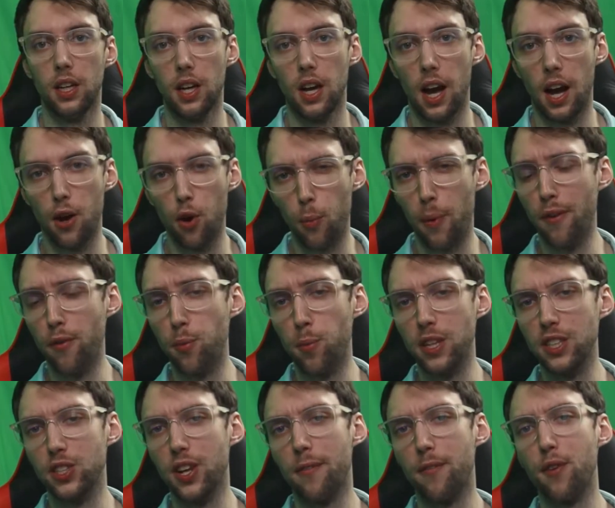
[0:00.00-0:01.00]
I hope everybody's
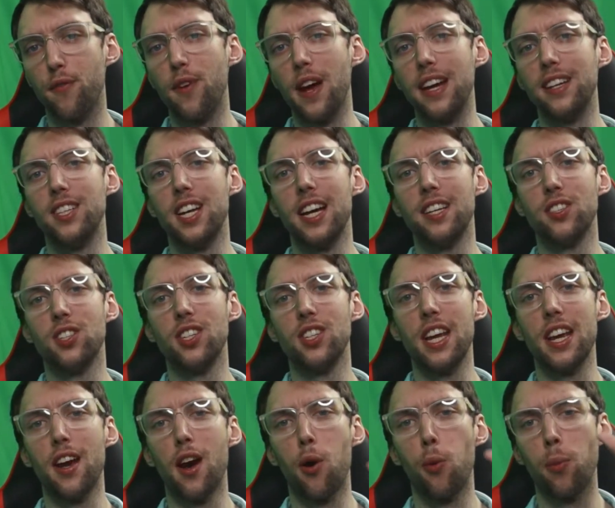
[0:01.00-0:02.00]
having a fantastic day.
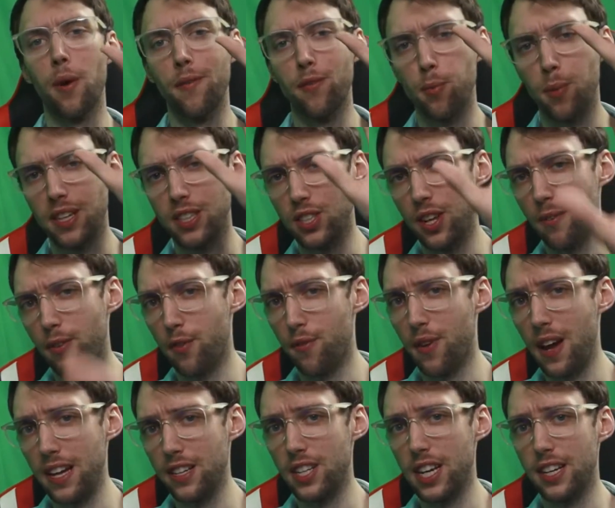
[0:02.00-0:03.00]
I hope everybody's having a
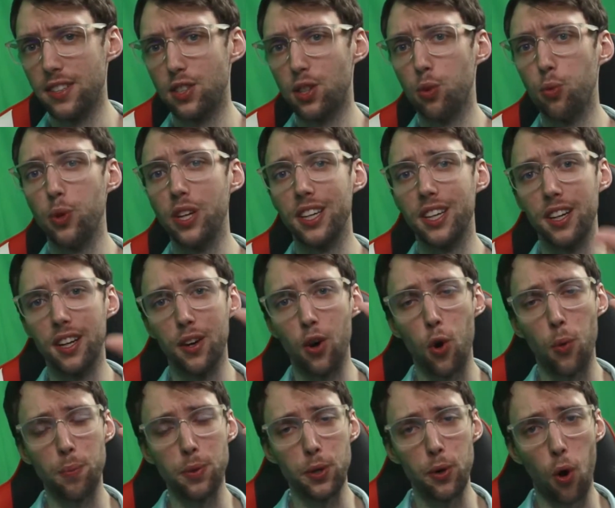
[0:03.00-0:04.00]
fantastic week, and I
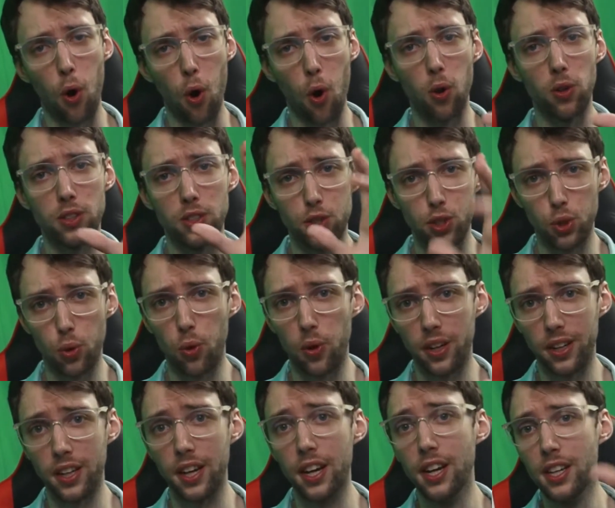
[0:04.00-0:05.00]
hope you're all enjoying
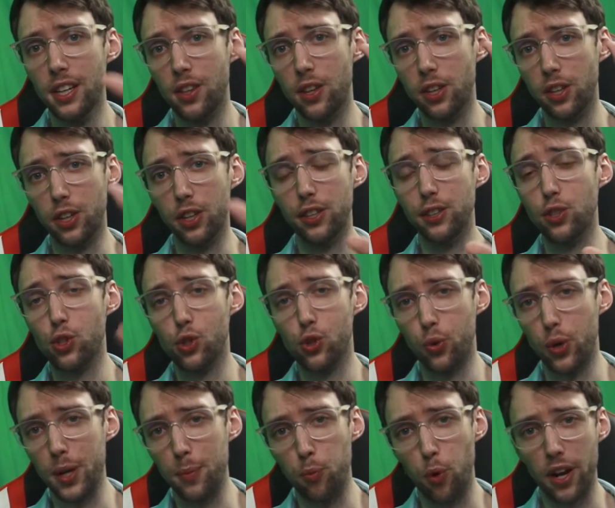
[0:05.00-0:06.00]
the good
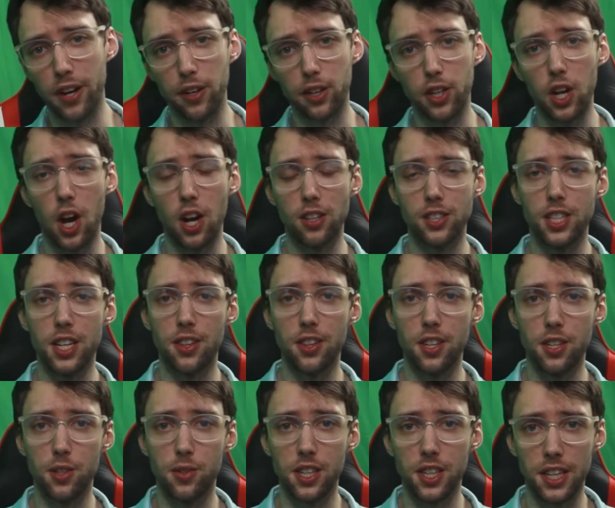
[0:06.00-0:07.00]
Stream Raider content that you
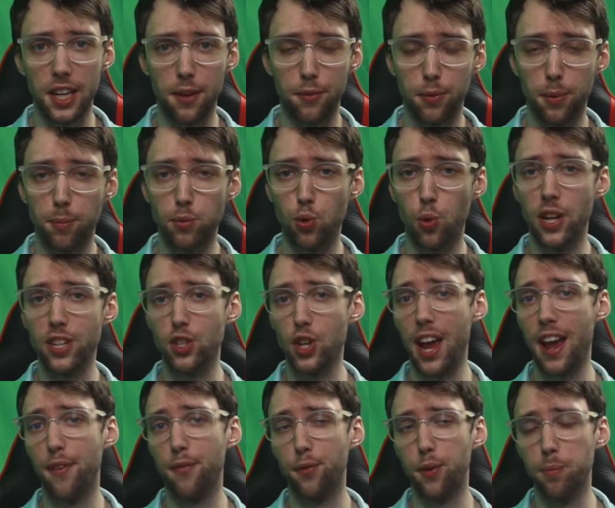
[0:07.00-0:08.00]
can get from Twitch
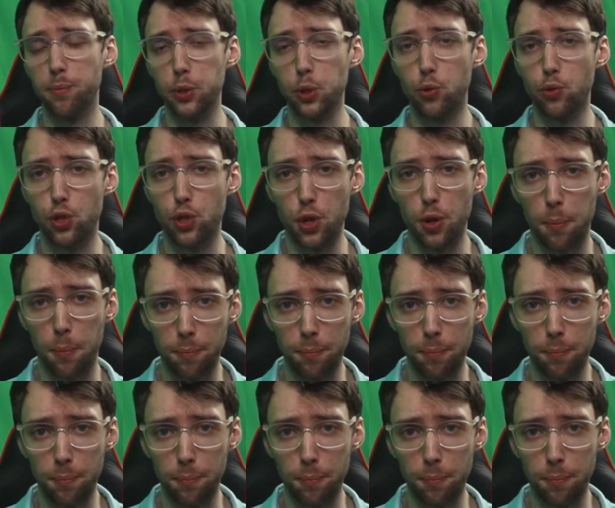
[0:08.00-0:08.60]
and from YouTube.